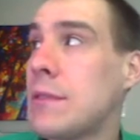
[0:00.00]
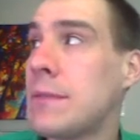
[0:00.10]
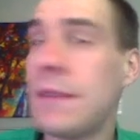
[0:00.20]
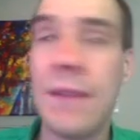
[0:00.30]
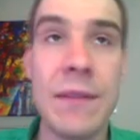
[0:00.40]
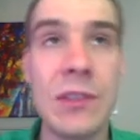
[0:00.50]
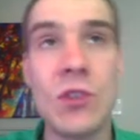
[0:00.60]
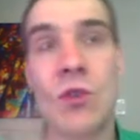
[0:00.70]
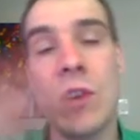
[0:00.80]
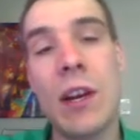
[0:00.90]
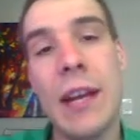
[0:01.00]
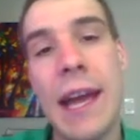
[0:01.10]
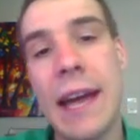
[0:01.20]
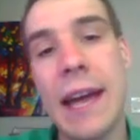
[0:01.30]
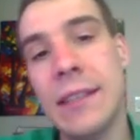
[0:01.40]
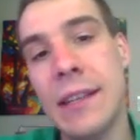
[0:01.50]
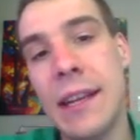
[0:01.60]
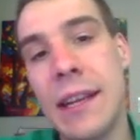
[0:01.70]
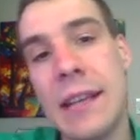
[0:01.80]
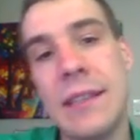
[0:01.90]
which means if you have a strong acid,
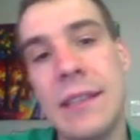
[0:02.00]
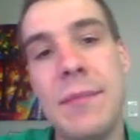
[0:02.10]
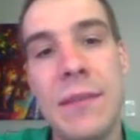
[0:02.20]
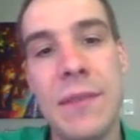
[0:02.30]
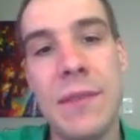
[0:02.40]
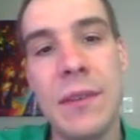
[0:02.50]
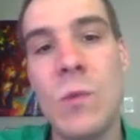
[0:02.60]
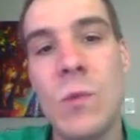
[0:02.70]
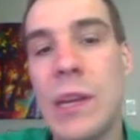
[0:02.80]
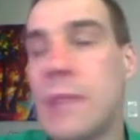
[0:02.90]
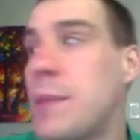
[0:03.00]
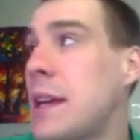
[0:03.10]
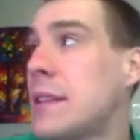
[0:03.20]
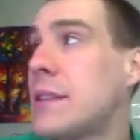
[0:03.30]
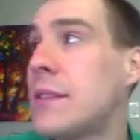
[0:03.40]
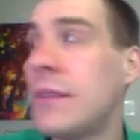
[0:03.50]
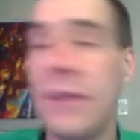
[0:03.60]
it has to be a very weak base.